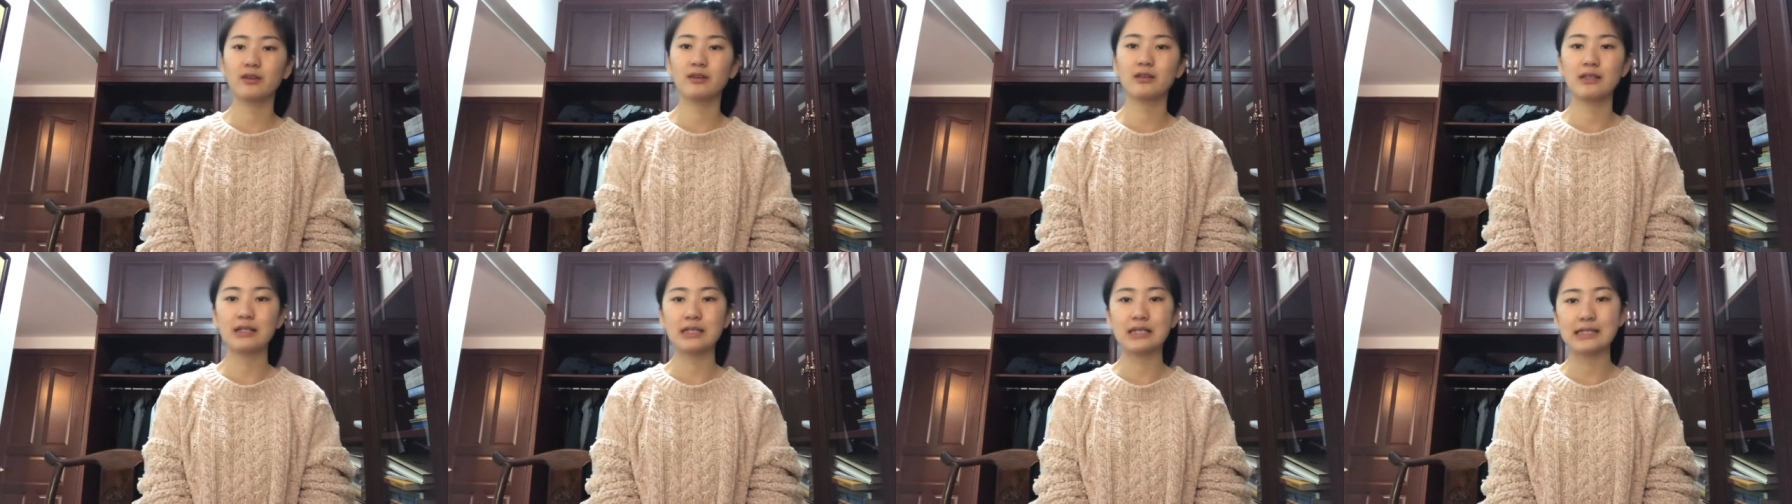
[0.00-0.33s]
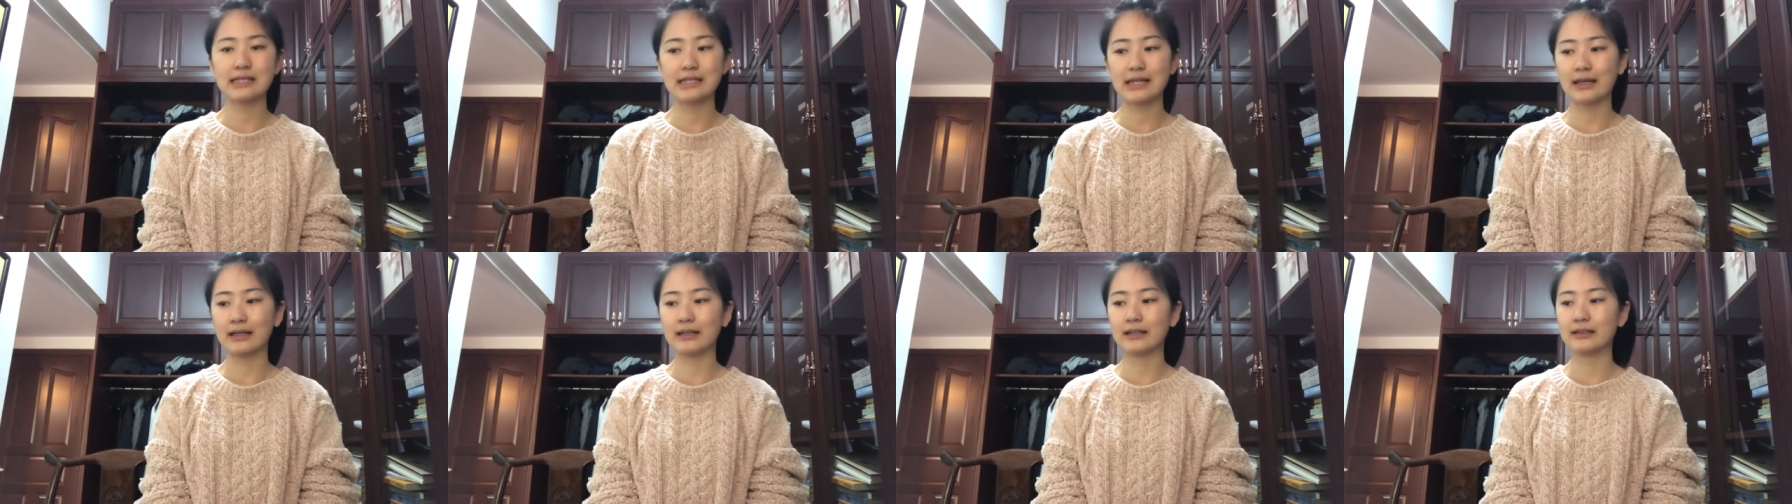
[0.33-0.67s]

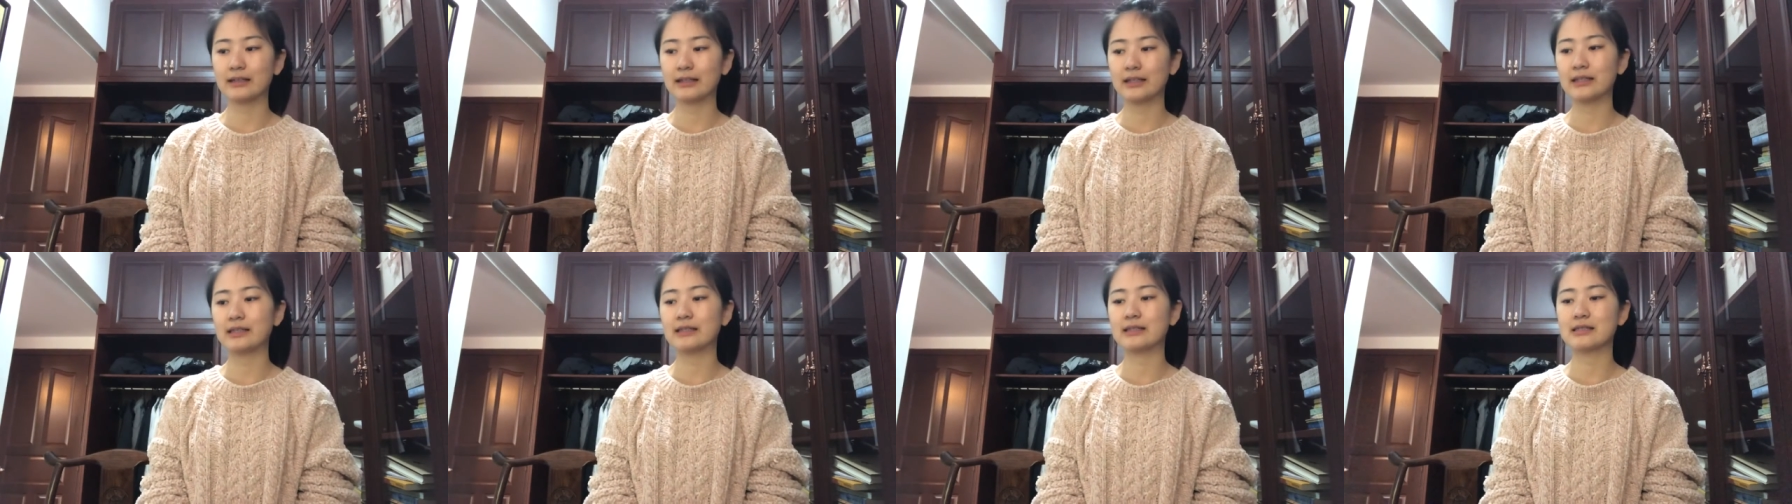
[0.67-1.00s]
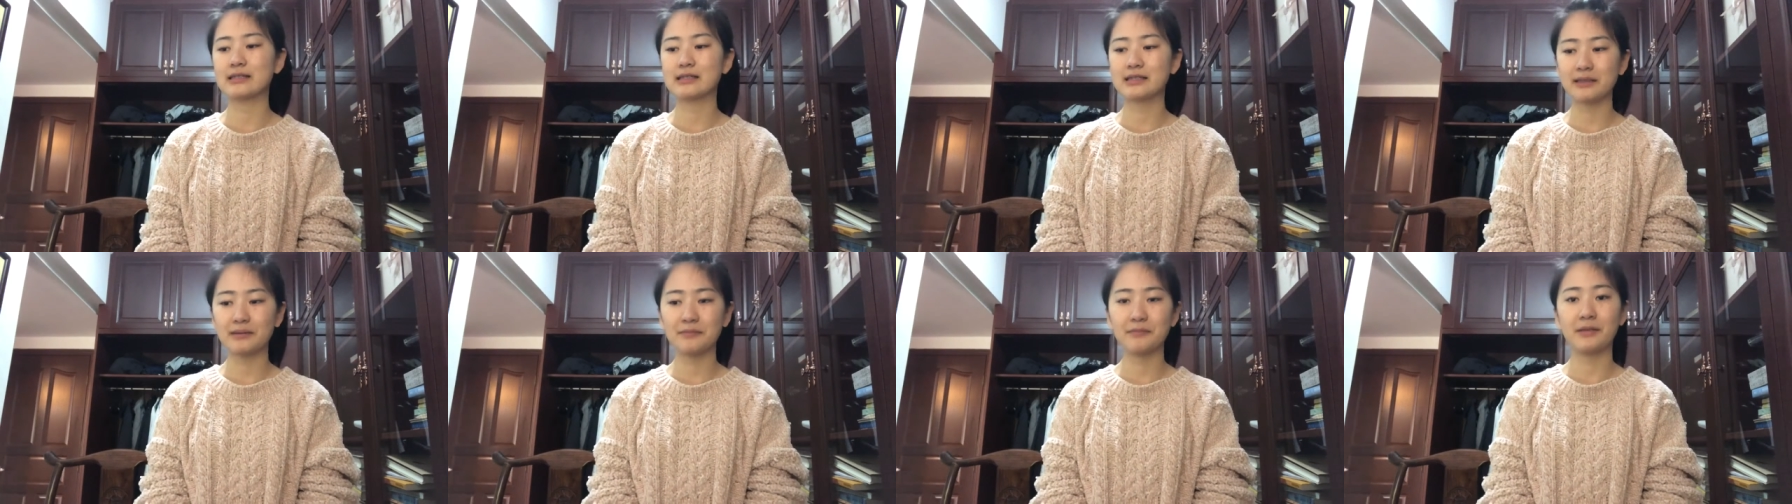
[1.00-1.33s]
exactly the
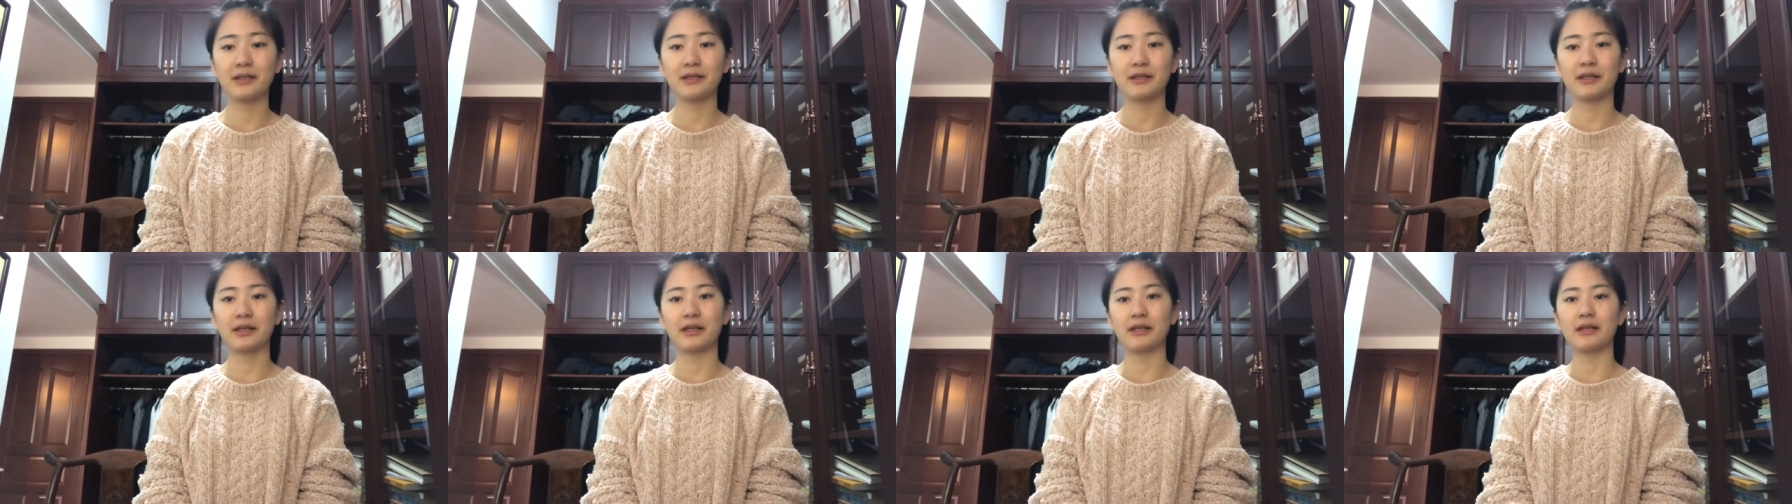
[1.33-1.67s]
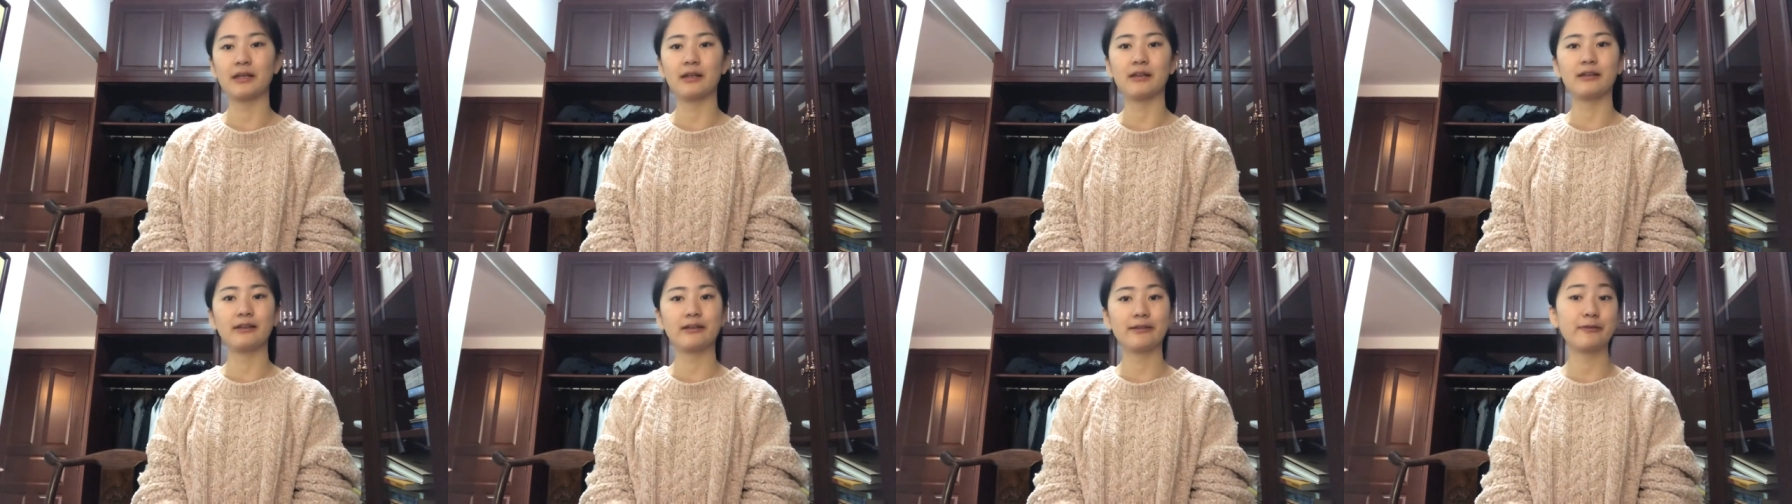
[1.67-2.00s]
same meaning
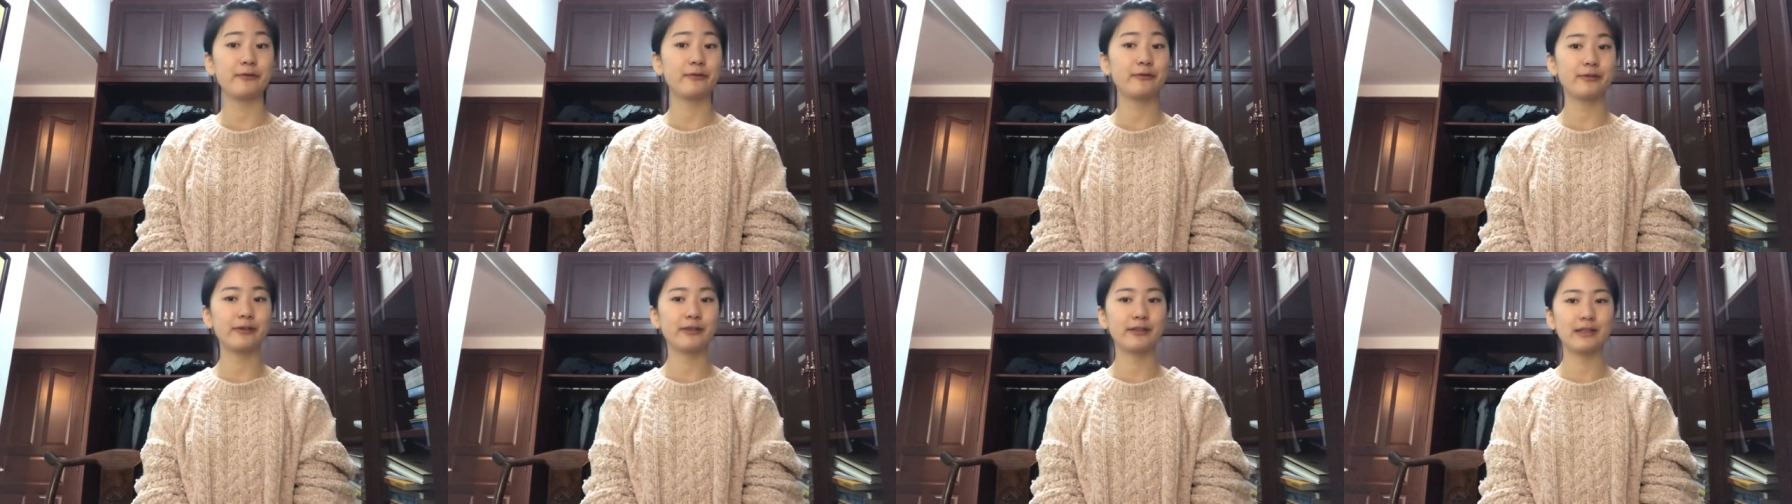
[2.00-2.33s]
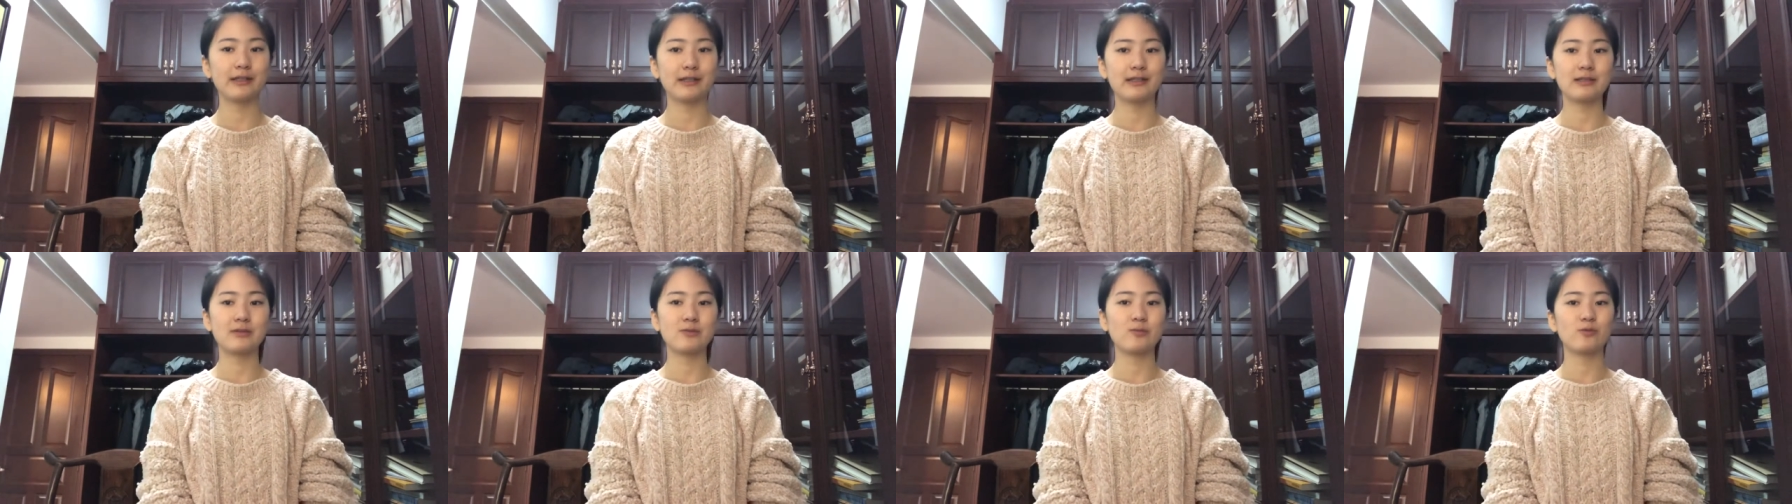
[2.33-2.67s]
and different
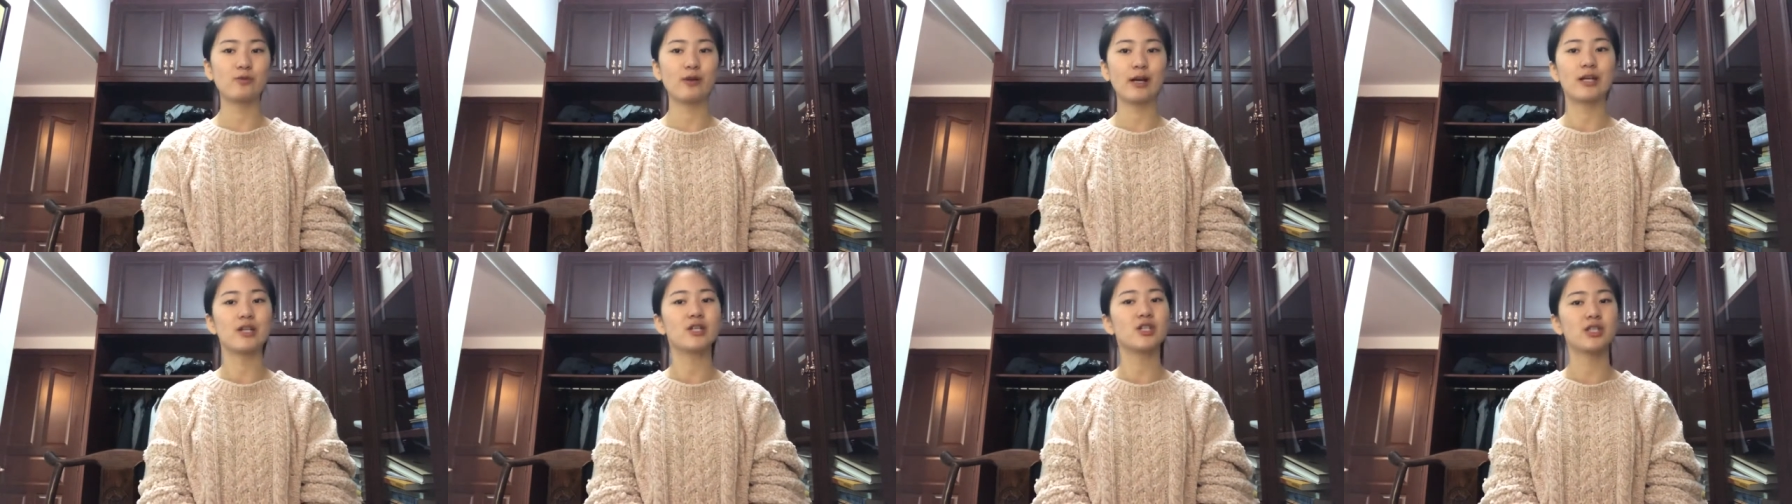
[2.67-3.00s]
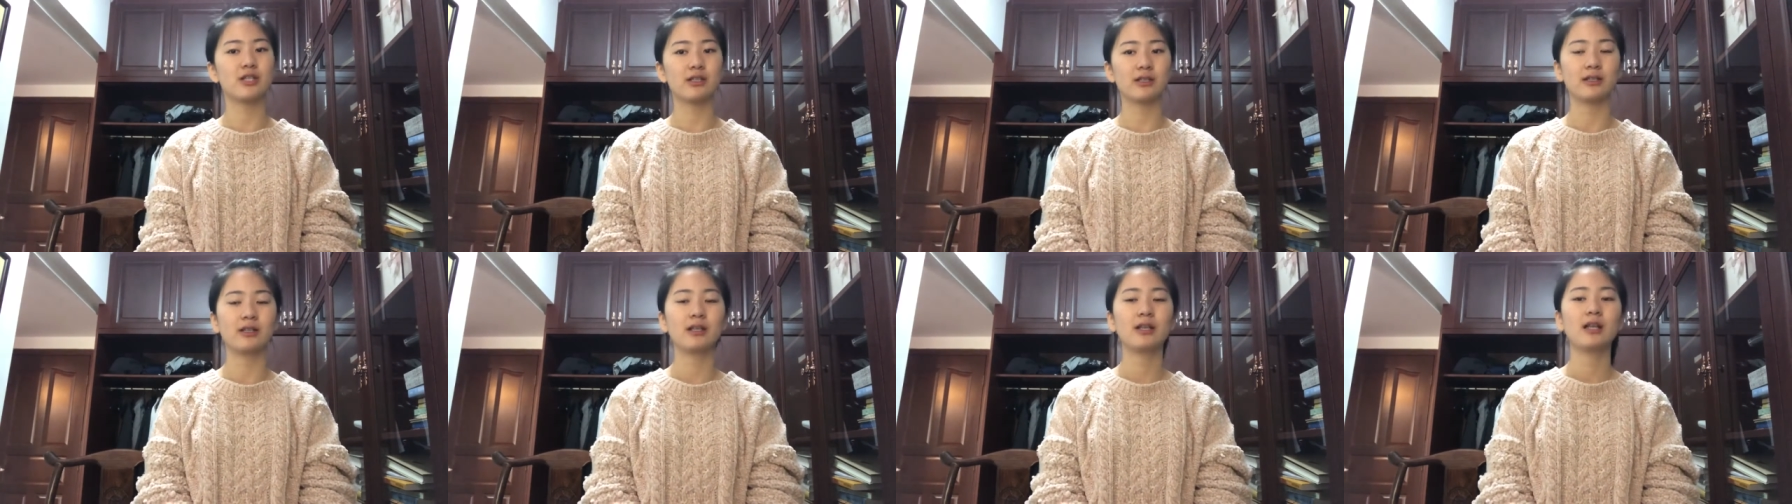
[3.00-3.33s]
expression.